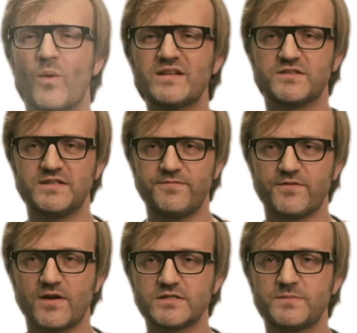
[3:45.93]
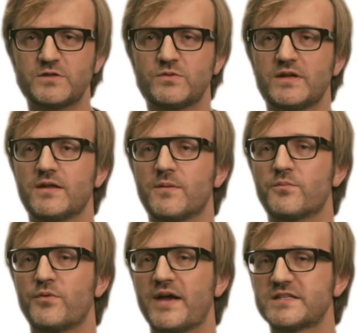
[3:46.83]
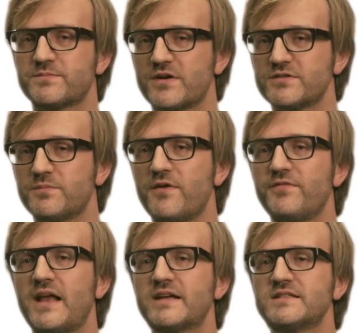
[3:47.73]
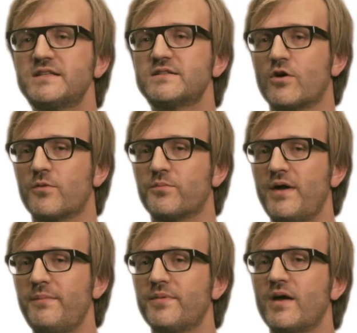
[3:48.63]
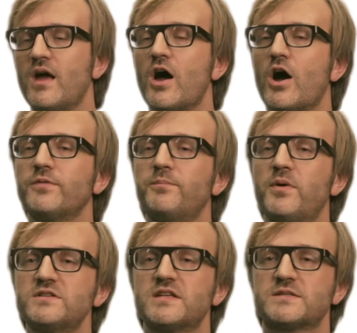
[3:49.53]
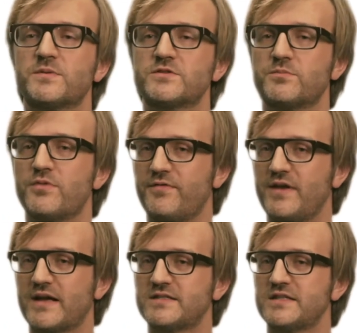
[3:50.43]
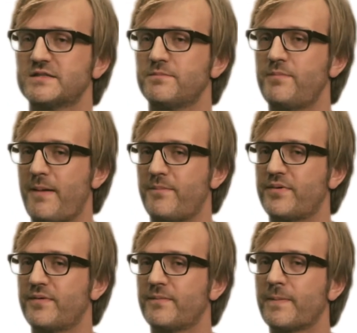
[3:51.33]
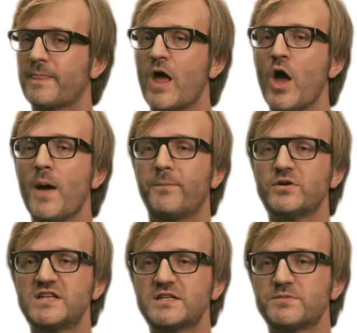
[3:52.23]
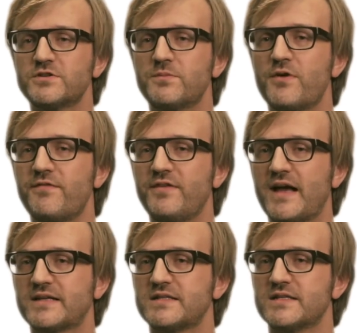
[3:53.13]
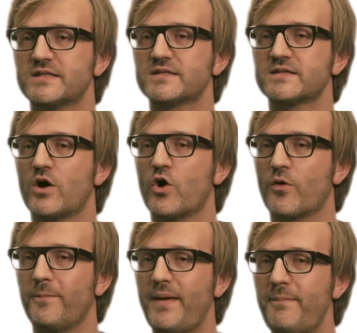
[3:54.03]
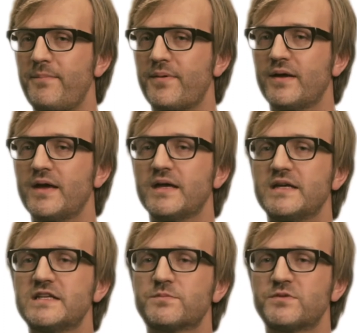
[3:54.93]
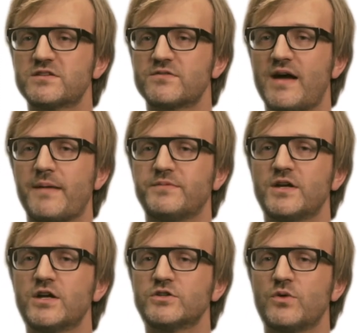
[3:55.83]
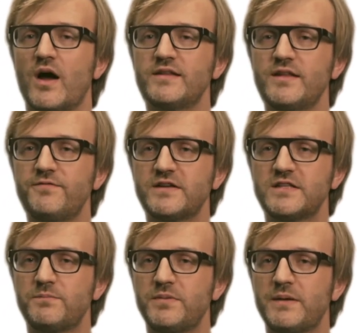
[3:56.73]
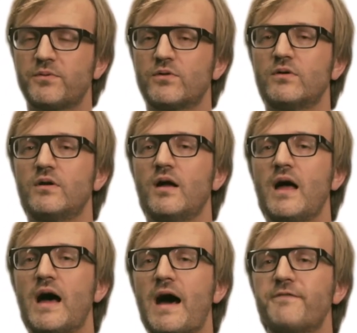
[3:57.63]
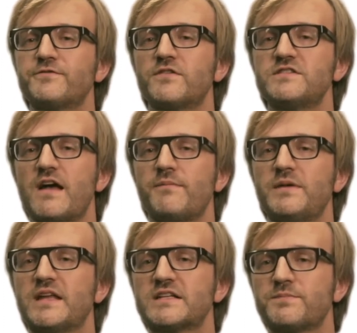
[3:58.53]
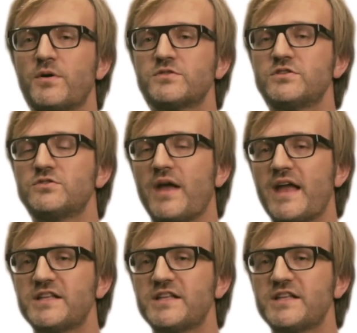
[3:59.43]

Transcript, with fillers: What's the difference between pre exposure prophylaxis or PrEP and post exposure prophylaxis PEP? Post exposure prophylaxis or PEP is prescribed to uninfected people after they have been exposed to